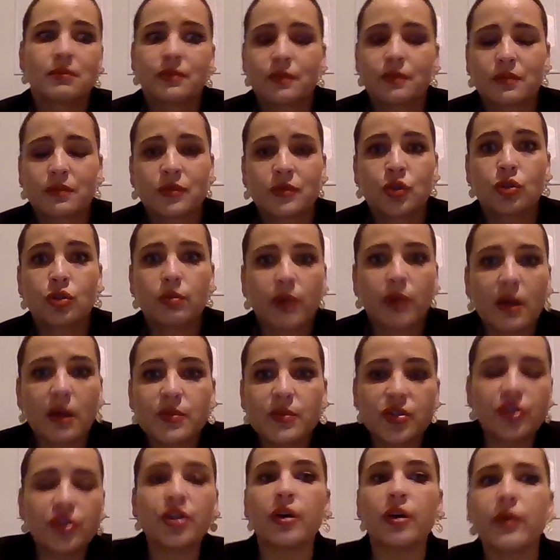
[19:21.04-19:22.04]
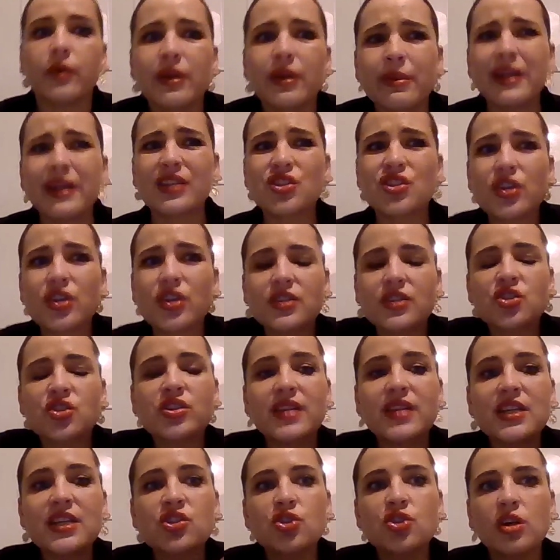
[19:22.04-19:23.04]
Cool, Bobs, you know what I mean? So
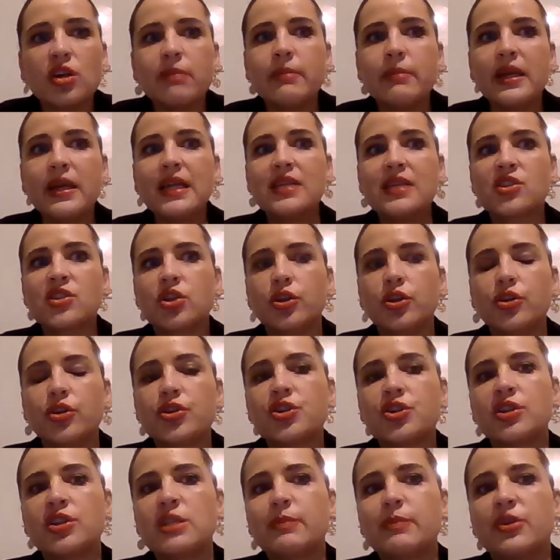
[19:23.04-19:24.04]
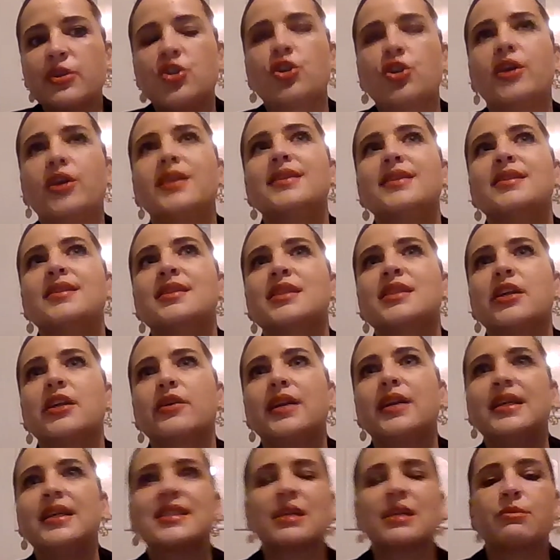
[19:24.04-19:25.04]
there's so many solutions, but you don't
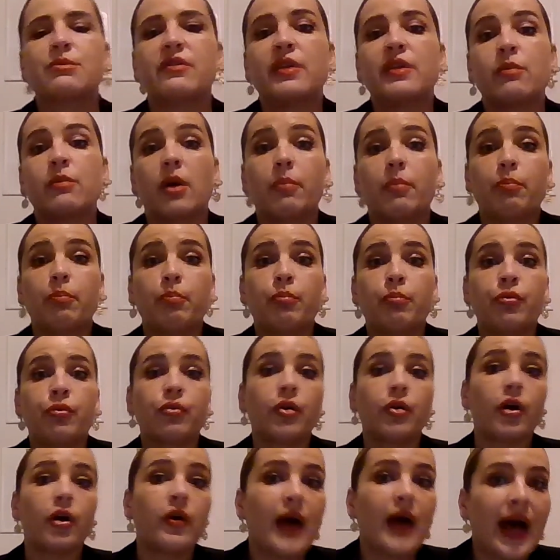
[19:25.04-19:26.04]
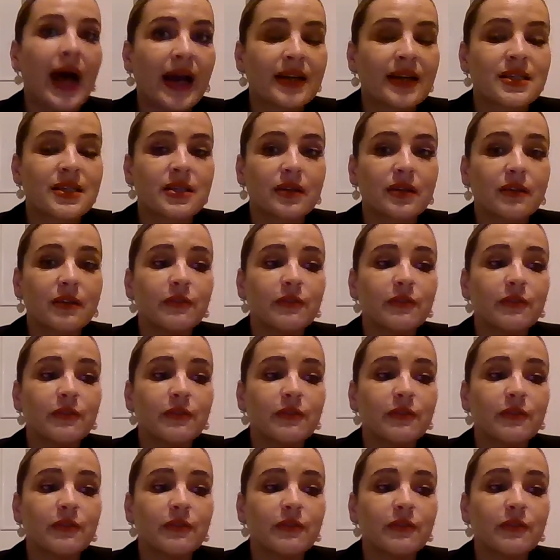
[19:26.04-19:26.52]
necessarily, some of them are proactive,